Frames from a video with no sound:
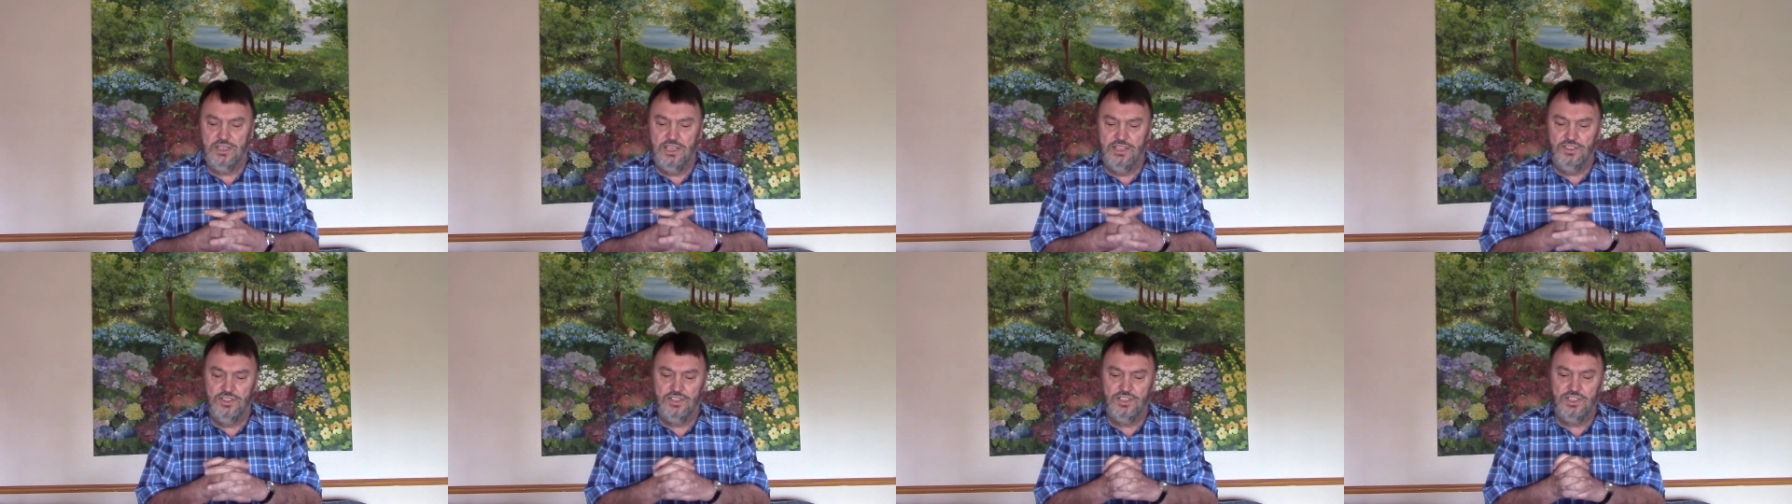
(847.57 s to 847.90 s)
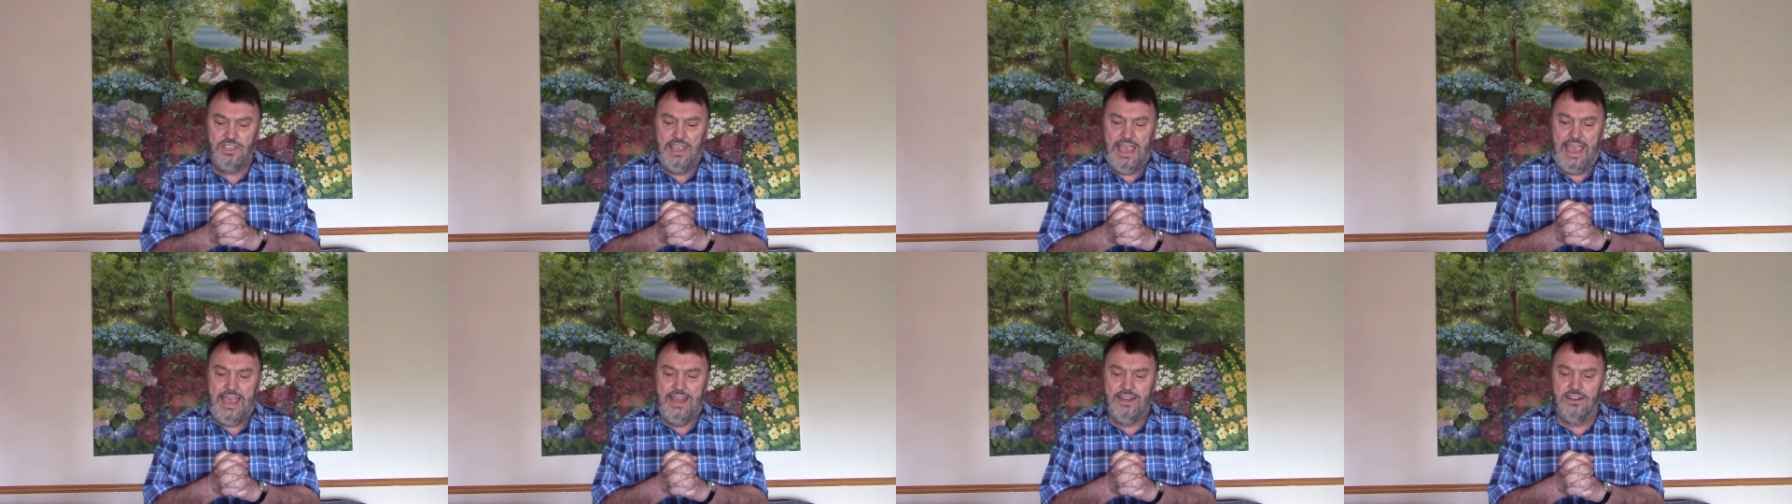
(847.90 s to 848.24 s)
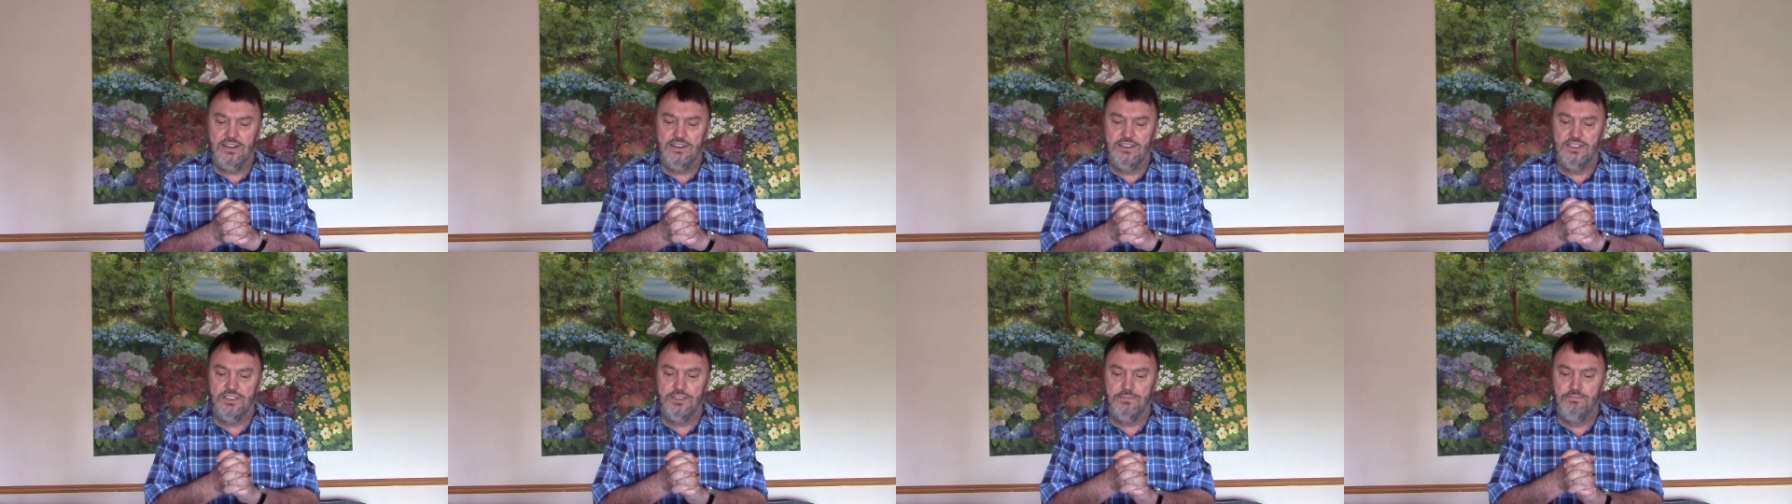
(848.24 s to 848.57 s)
It's a
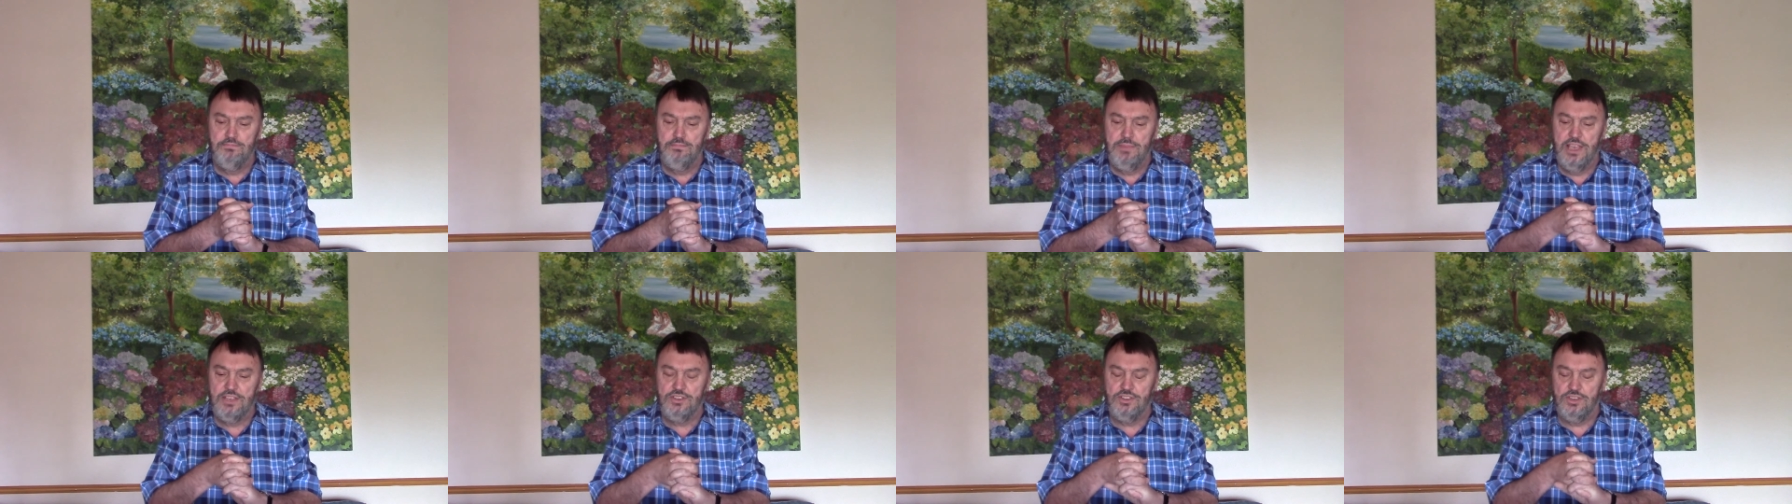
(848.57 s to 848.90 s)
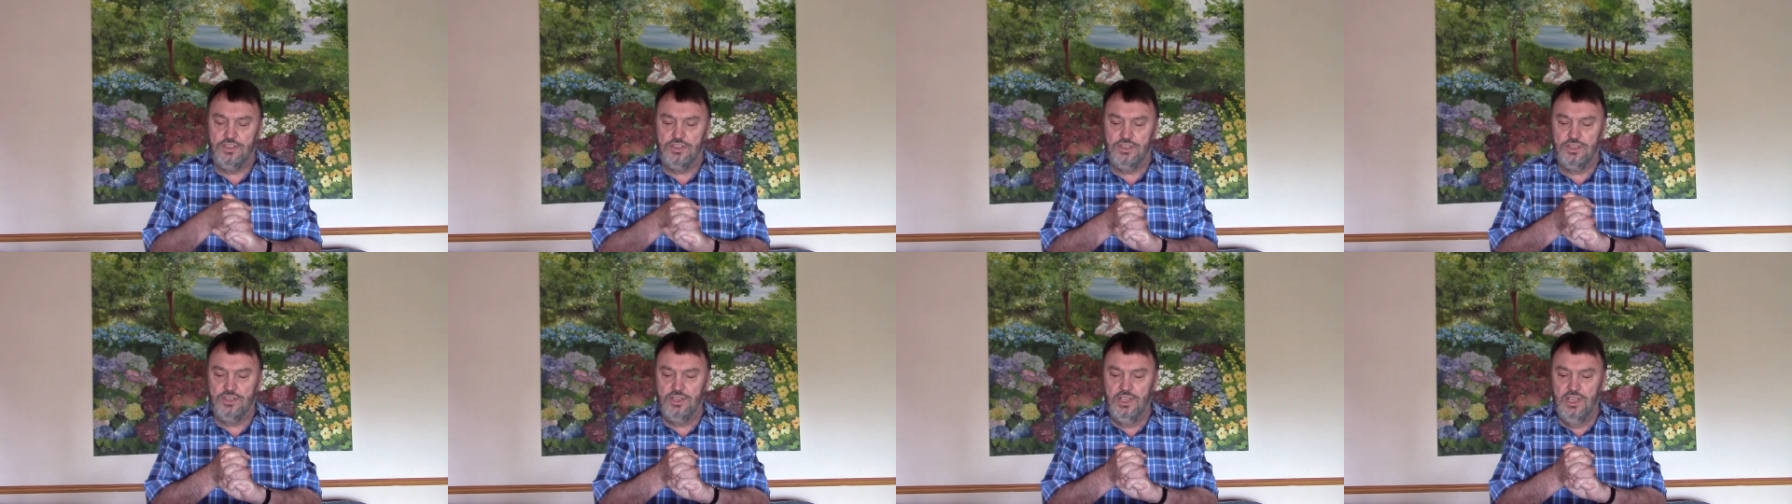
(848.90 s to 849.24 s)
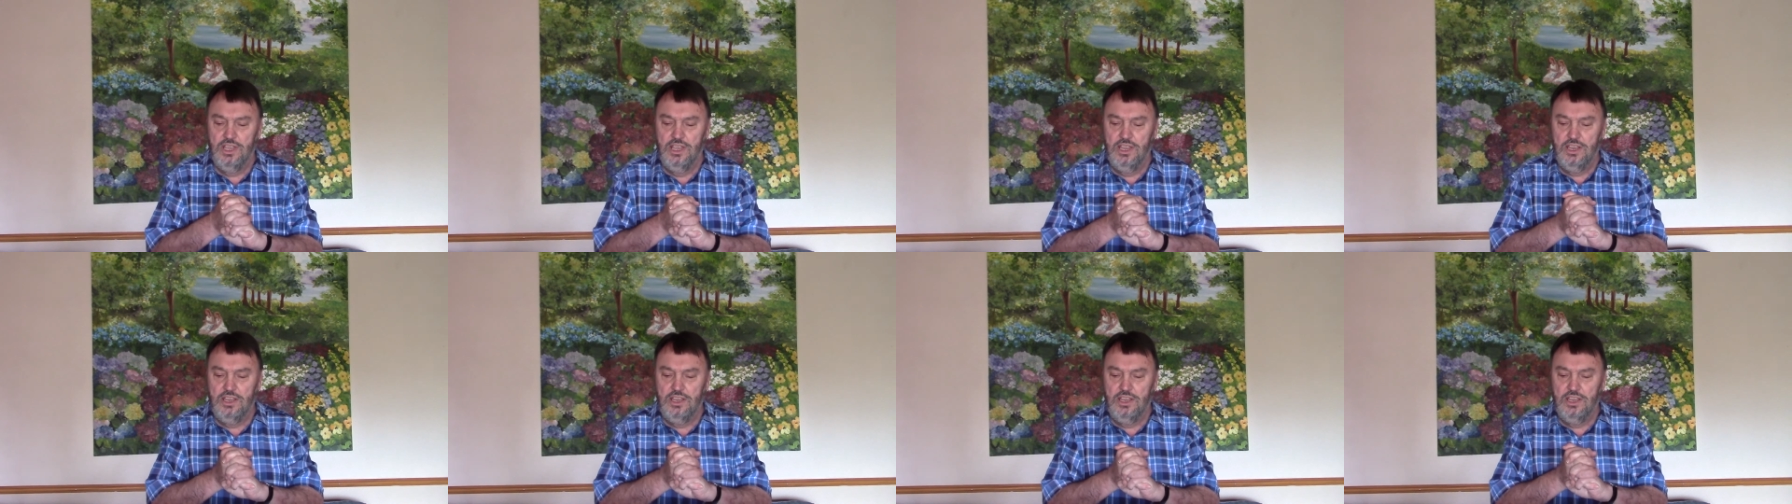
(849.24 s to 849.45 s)
scandalous message,